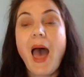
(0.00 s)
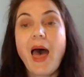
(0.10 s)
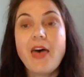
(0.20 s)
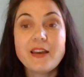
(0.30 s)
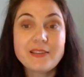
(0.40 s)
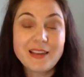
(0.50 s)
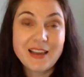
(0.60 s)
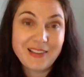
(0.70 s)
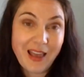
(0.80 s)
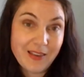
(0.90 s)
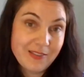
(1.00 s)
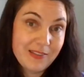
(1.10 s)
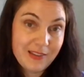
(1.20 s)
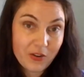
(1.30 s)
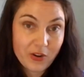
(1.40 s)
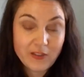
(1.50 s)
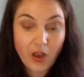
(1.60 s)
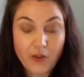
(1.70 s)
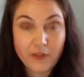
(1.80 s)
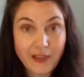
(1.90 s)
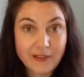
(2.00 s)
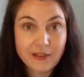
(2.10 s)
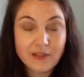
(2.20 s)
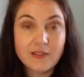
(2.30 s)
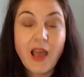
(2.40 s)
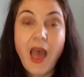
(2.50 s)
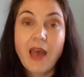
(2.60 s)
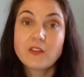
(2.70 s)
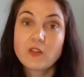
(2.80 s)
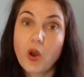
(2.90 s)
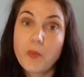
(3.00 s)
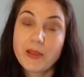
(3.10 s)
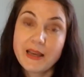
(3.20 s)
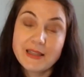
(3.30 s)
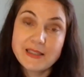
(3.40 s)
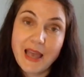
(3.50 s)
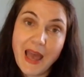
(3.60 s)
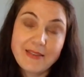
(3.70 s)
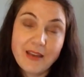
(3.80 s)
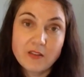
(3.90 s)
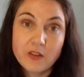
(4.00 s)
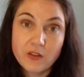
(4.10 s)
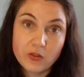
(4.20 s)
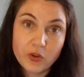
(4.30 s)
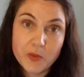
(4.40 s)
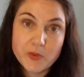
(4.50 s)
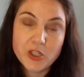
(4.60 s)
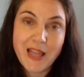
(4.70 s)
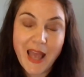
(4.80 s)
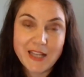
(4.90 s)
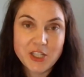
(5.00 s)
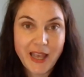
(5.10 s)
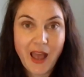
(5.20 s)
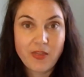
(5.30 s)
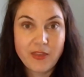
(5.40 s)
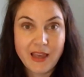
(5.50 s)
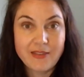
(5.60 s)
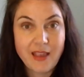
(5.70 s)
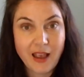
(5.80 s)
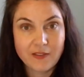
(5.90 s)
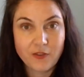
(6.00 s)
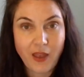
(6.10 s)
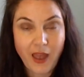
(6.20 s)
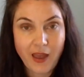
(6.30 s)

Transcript: This is a series of lessons, so please head down to the description and check out the next.